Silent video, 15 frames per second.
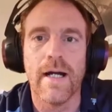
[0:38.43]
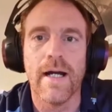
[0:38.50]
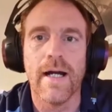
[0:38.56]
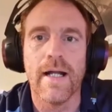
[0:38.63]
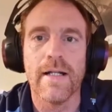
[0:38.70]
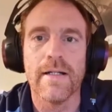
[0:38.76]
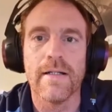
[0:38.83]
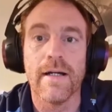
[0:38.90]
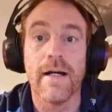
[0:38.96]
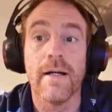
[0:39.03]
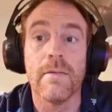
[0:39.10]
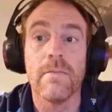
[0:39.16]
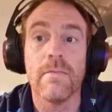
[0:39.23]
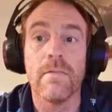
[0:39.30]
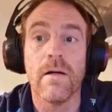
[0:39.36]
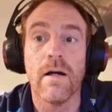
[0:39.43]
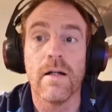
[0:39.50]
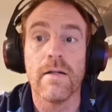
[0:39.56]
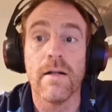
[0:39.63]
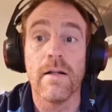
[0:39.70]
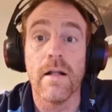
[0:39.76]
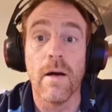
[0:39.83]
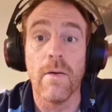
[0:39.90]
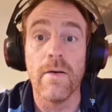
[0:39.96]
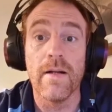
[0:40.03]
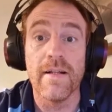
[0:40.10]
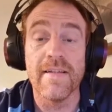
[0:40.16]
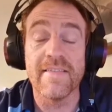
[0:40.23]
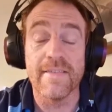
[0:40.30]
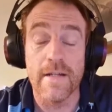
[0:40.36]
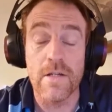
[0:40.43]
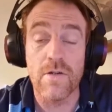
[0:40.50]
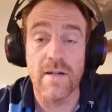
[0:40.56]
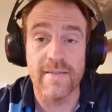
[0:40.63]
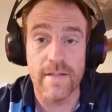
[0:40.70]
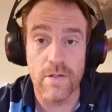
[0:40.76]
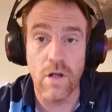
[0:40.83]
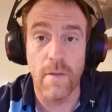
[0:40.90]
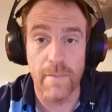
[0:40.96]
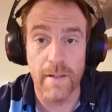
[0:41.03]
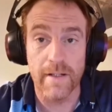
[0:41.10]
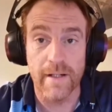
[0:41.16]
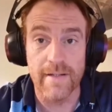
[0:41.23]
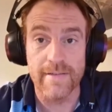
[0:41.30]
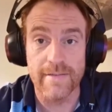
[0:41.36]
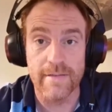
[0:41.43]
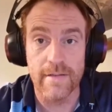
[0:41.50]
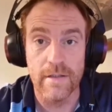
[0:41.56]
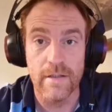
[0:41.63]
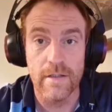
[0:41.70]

And it's an interesting topic, this.